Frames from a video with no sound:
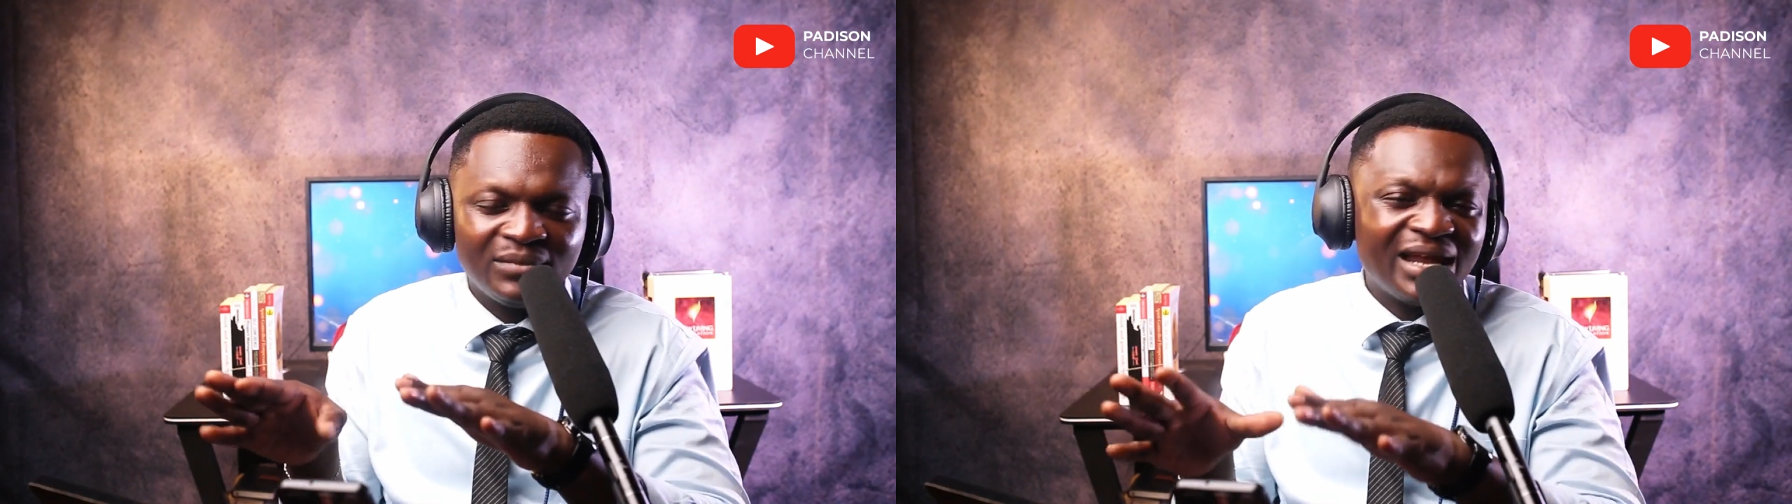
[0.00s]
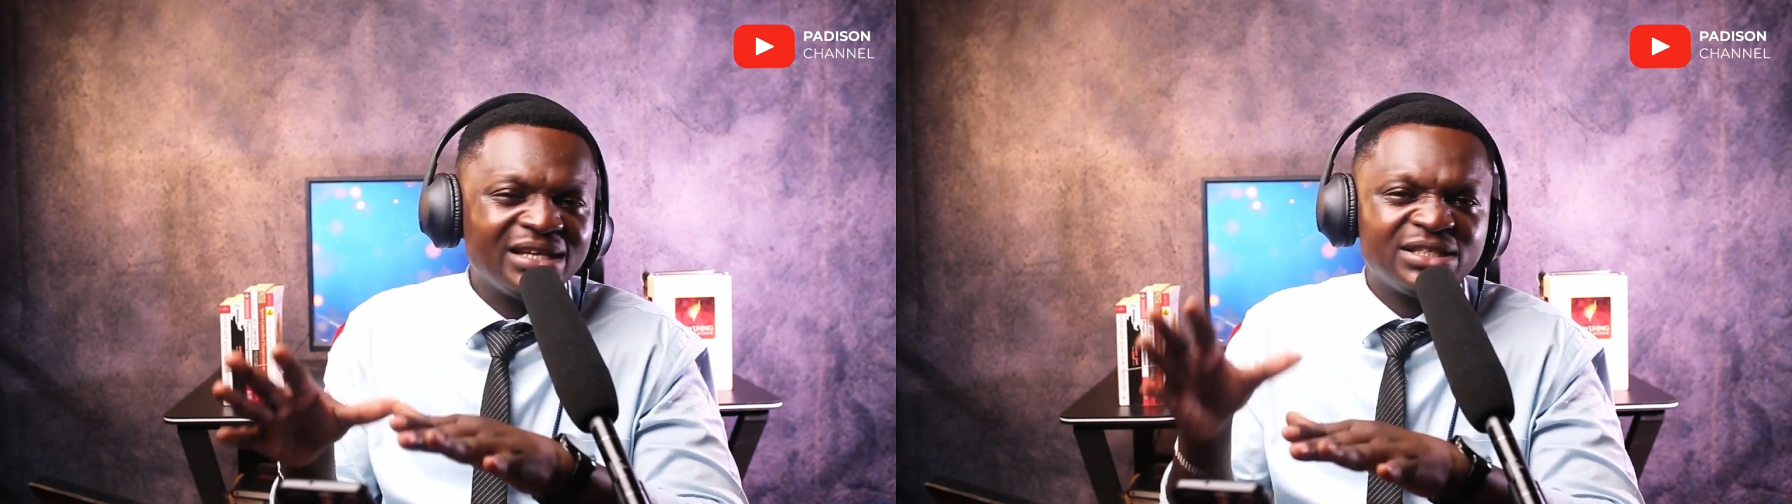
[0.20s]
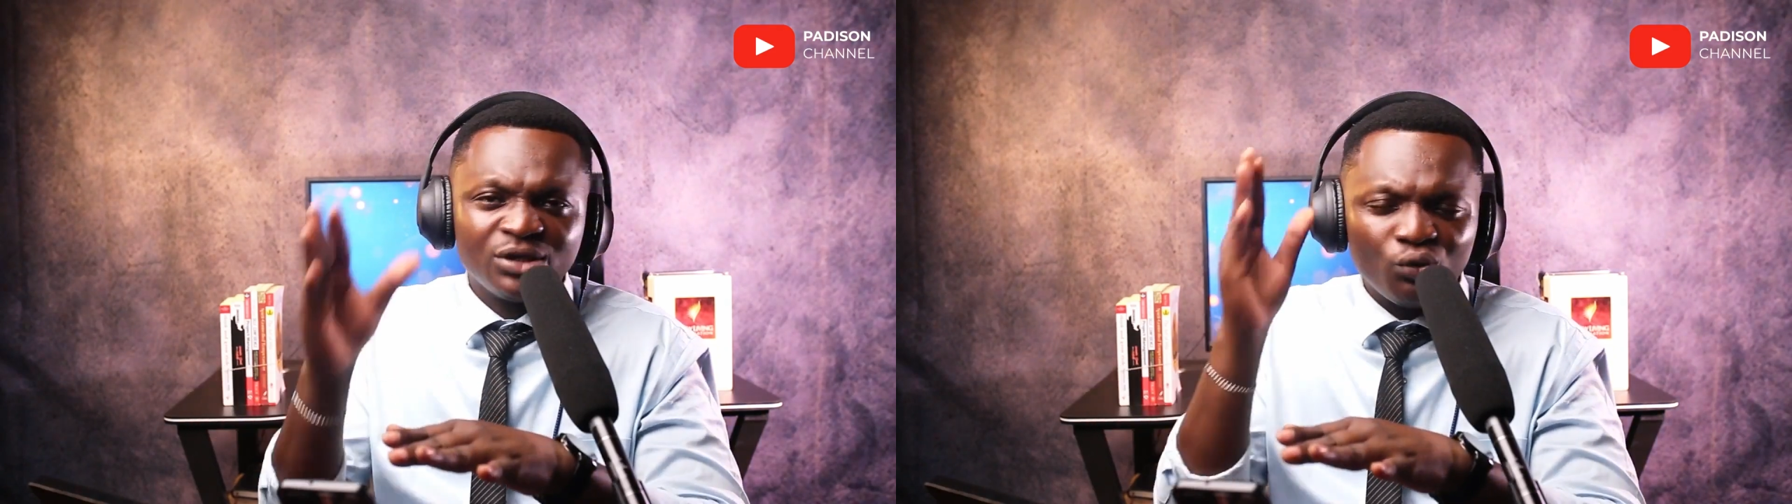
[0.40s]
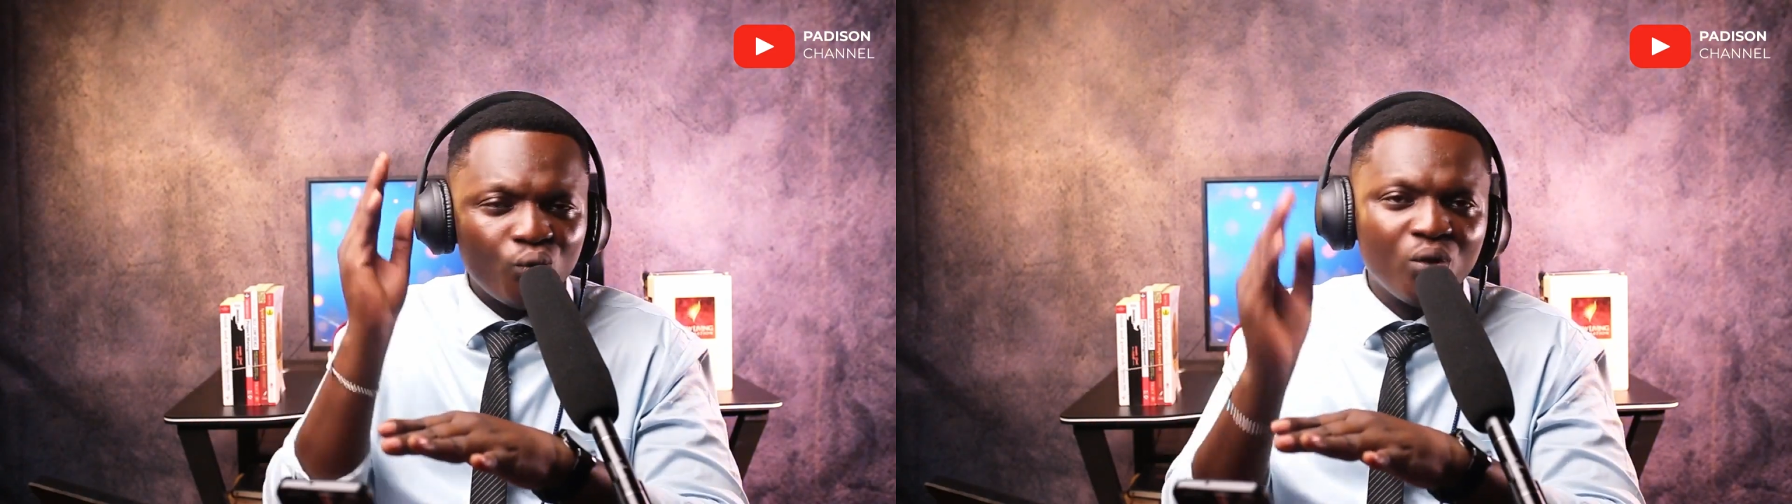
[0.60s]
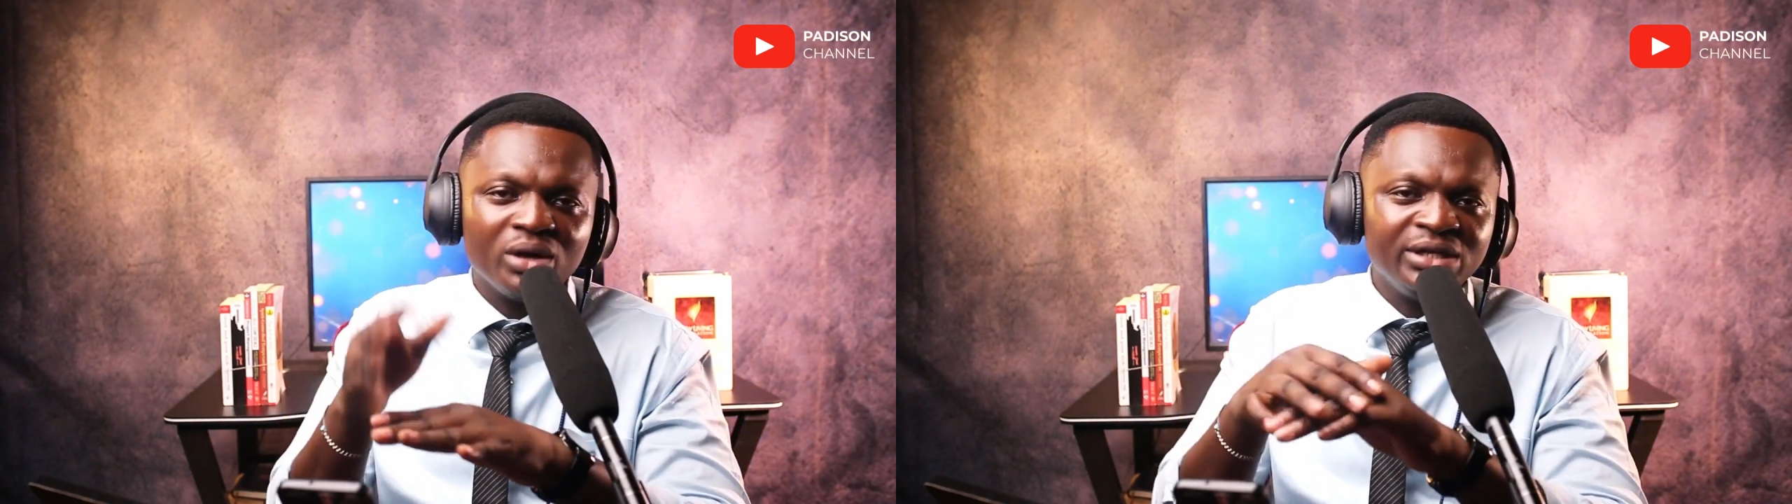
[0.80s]
That is
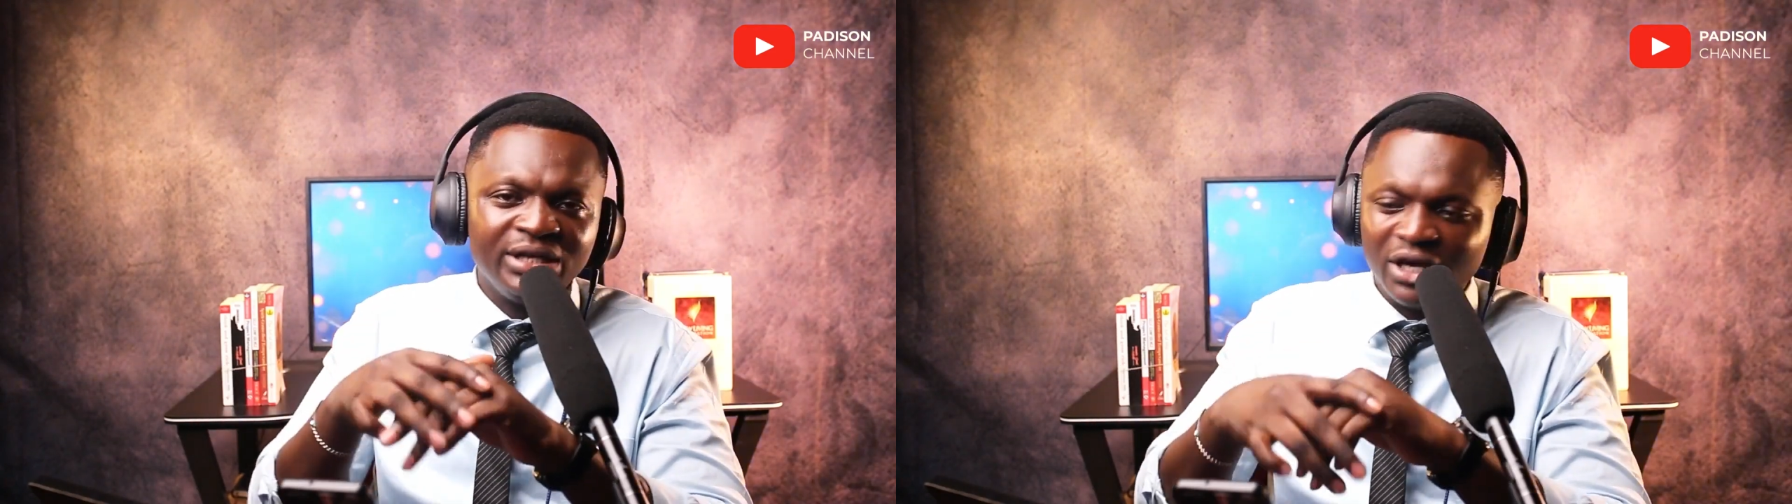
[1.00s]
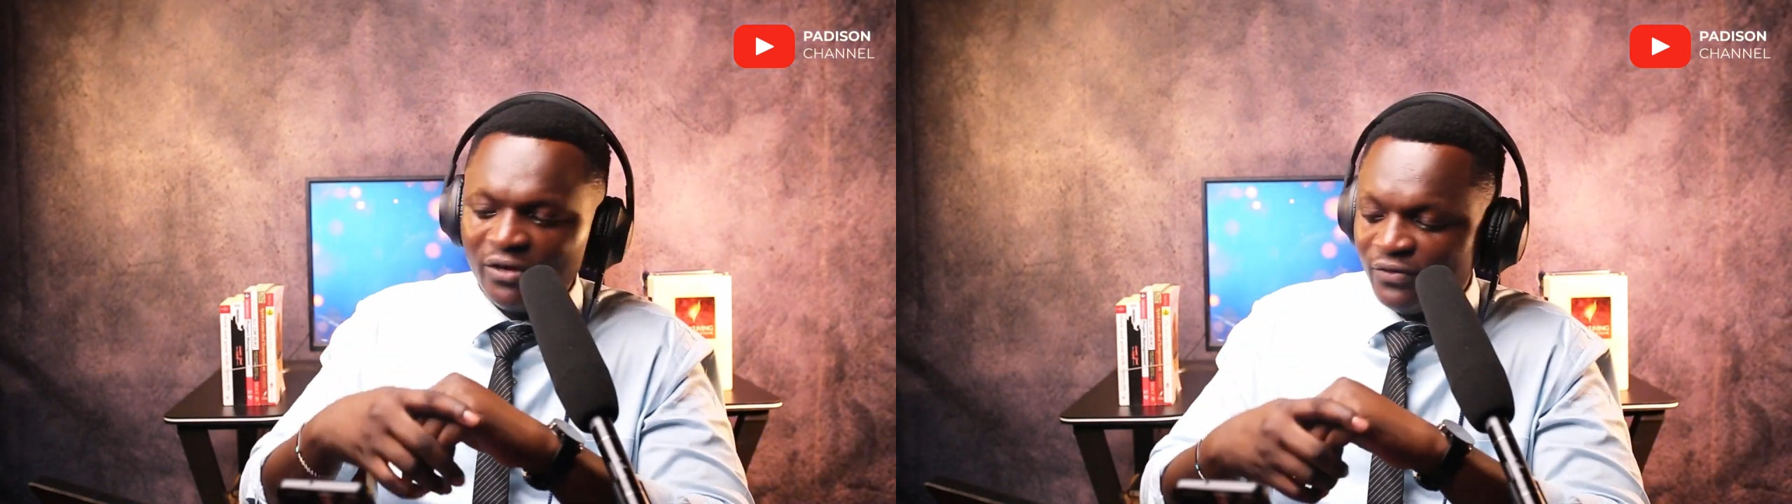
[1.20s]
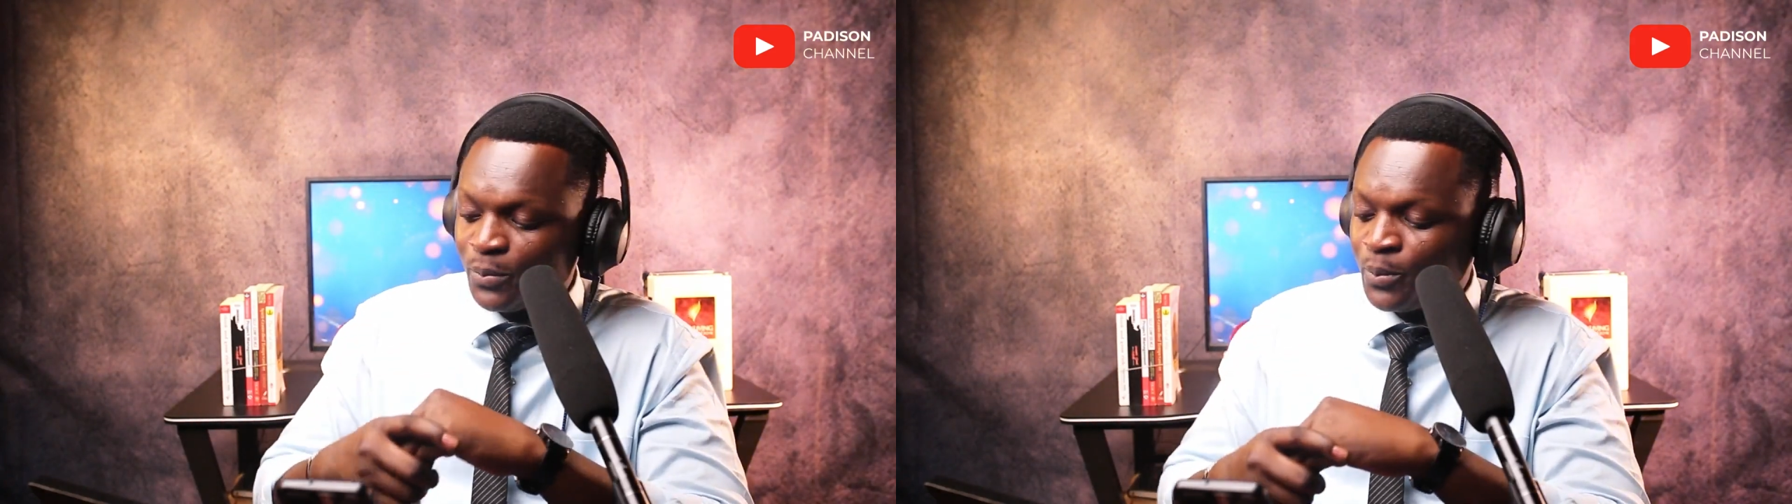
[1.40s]
worldly love.